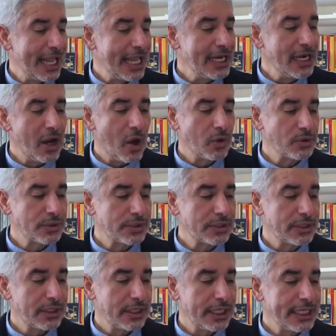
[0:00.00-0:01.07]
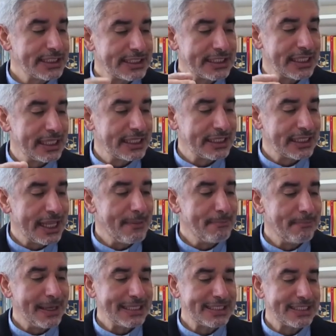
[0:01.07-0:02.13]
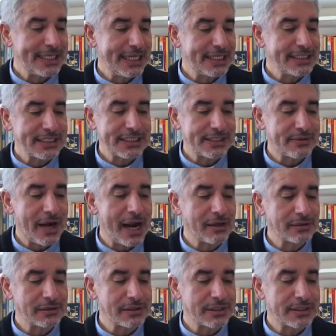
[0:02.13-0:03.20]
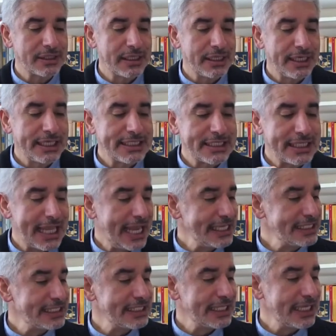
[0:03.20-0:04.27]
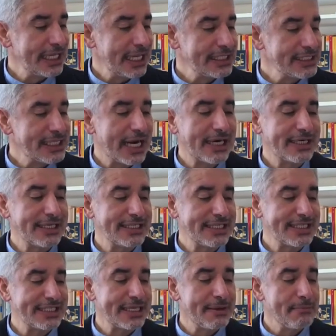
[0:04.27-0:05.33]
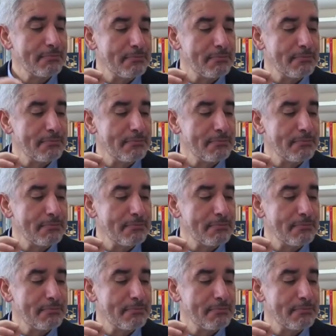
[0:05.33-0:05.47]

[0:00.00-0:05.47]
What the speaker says: and lows, its tempests and struggles, its light and darkness.